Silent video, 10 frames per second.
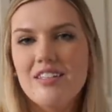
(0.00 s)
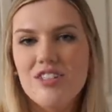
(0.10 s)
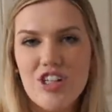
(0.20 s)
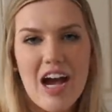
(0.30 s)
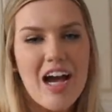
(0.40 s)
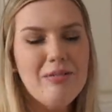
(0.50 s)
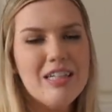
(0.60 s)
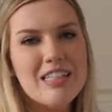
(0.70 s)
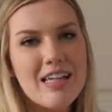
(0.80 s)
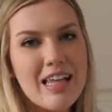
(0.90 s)
chai
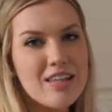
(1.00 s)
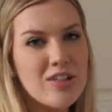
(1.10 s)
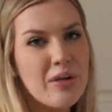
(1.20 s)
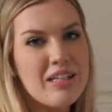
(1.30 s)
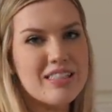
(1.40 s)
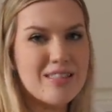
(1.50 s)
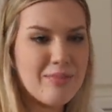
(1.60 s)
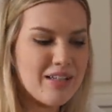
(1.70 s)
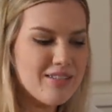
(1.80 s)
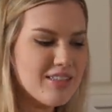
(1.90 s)
because I like the way it
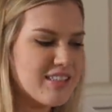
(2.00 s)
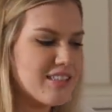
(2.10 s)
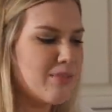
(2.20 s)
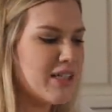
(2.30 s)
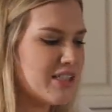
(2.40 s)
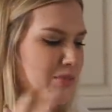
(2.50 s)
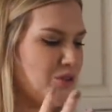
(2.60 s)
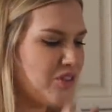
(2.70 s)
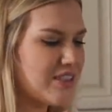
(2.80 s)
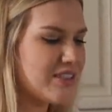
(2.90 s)
smells because it makes me
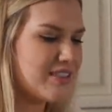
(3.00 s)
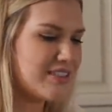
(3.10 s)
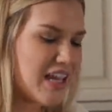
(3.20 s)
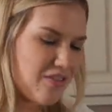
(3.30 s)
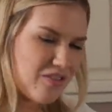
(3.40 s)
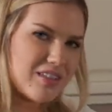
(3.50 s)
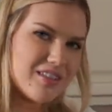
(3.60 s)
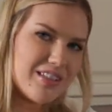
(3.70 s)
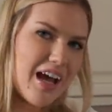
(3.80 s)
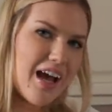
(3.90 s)
feel safe
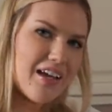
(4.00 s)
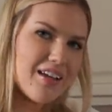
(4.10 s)
inside.